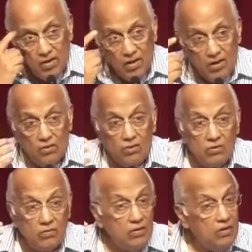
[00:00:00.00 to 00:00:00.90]
and
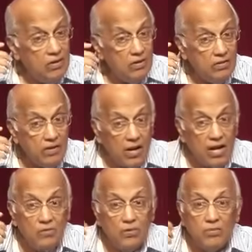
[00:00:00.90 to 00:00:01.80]
you'll the
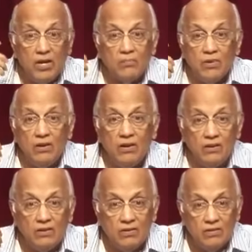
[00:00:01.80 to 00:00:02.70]
line will become
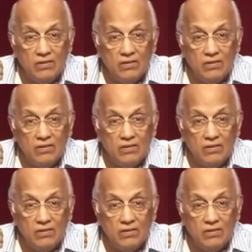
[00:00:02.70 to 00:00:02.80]
clear,